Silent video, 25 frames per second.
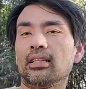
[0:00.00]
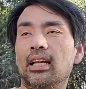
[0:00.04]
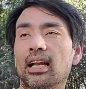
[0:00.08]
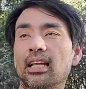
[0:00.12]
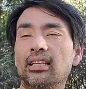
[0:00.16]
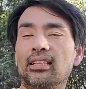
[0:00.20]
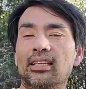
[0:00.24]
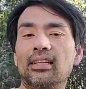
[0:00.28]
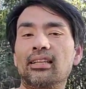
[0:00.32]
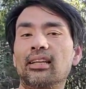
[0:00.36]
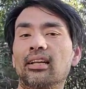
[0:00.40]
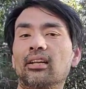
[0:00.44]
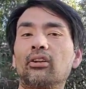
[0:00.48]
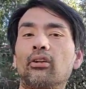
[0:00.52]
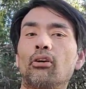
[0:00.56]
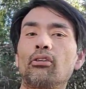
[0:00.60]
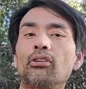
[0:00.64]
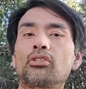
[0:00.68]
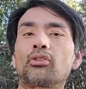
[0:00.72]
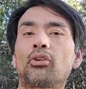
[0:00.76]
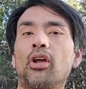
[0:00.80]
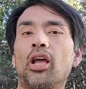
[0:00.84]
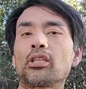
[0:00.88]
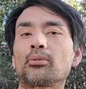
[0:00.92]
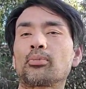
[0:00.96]
And then I did
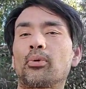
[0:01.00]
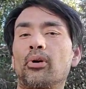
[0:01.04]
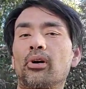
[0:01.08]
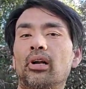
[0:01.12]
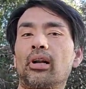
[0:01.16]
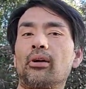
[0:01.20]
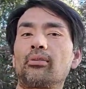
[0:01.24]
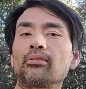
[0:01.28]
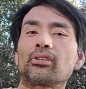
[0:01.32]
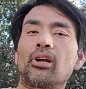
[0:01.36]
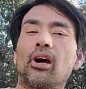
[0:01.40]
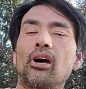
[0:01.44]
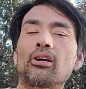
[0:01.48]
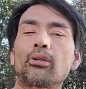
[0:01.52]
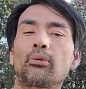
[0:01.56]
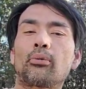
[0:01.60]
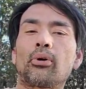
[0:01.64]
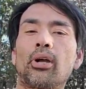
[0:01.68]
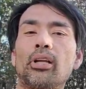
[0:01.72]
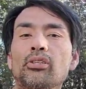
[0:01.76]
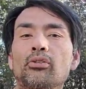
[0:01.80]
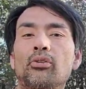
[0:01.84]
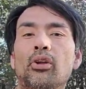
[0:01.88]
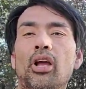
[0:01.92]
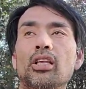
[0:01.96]
enclosed transport, and I was an
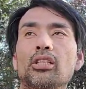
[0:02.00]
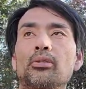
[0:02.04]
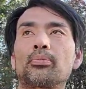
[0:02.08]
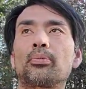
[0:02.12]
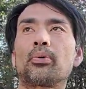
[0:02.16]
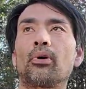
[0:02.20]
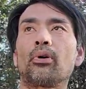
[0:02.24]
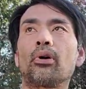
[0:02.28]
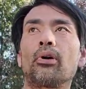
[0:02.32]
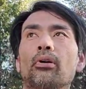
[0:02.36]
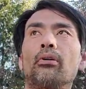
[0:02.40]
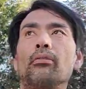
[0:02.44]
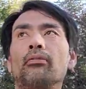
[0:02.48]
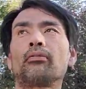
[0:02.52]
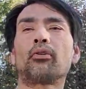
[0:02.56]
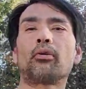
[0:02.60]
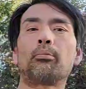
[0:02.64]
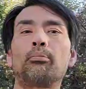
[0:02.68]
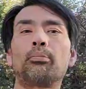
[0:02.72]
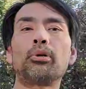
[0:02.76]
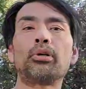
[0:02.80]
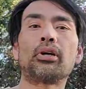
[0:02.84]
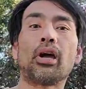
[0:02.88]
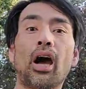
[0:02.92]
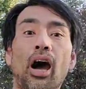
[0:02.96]
authorized transporter
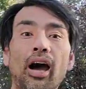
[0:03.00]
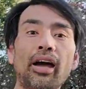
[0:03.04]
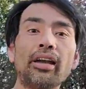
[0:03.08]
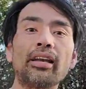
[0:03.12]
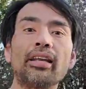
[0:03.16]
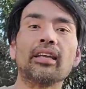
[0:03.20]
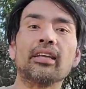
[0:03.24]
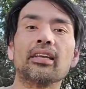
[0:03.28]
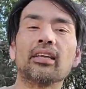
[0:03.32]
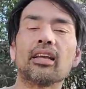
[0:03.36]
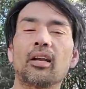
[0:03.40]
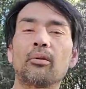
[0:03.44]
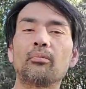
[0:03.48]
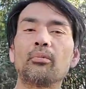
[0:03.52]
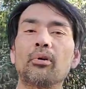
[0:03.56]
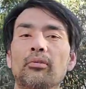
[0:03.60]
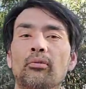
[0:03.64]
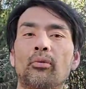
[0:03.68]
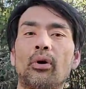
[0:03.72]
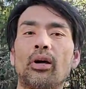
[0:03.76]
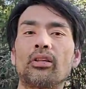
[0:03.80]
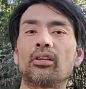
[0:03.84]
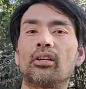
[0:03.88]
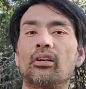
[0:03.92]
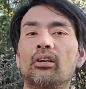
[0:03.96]
for Bugatti. And I
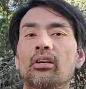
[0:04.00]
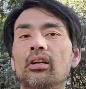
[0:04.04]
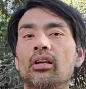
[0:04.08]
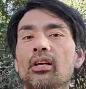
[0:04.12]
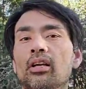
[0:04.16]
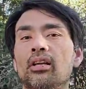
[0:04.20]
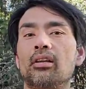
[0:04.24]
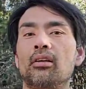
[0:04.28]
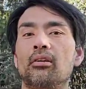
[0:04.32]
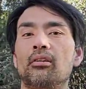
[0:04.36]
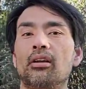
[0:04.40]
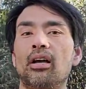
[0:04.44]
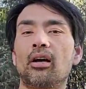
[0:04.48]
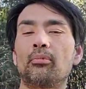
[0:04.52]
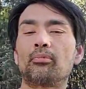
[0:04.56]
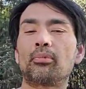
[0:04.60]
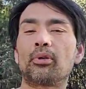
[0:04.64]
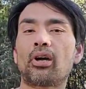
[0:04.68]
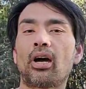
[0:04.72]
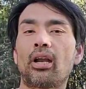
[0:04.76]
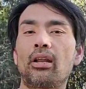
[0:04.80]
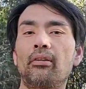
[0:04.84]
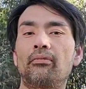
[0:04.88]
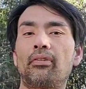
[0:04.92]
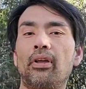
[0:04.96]
moved around there,
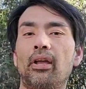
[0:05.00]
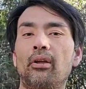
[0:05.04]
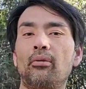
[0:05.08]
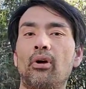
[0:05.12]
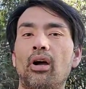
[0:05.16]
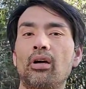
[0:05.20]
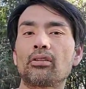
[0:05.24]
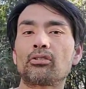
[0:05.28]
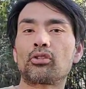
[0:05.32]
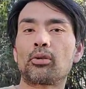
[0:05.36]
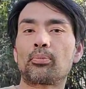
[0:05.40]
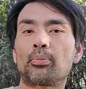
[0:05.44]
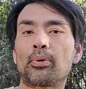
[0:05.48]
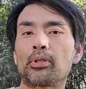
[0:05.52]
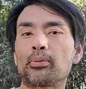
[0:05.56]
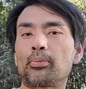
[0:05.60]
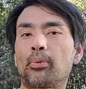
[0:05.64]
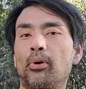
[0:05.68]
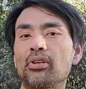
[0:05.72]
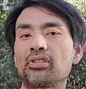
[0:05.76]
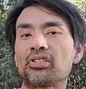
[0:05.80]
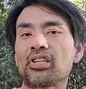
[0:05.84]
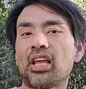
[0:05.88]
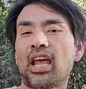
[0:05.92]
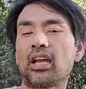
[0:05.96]
Bugatti Veyron Super
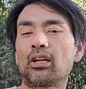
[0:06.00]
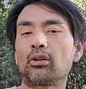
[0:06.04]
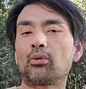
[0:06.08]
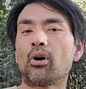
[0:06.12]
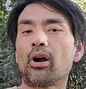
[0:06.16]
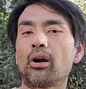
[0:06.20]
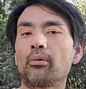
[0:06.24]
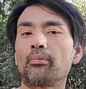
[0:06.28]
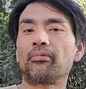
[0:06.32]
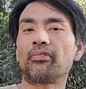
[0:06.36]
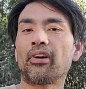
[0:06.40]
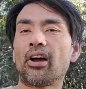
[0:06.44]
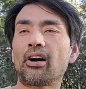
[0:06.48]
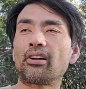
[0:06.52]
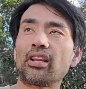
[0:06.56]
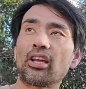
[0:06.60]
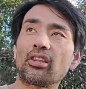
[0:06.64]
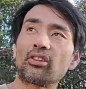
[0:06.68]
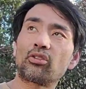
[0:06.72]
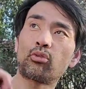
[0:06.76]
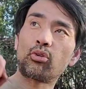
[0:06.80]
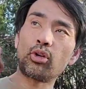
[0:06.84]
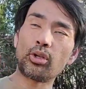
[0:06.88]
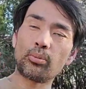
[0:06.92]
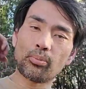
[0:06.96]
Sport Sang Noir,
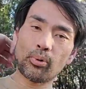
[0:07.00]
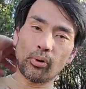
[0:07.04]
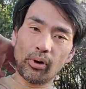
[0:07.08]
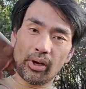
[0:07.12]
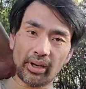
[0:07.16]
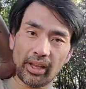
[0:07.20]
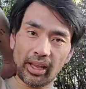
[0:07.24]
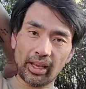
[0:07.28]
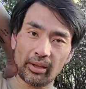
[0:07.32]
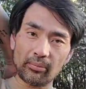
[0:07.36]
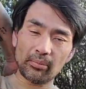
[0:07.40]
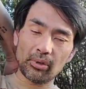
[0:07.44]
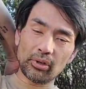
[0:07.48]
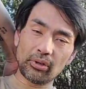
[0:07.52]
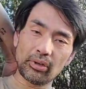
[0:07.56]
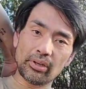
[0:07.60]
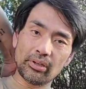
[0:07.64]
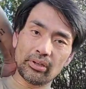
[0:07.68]
valued at $3.8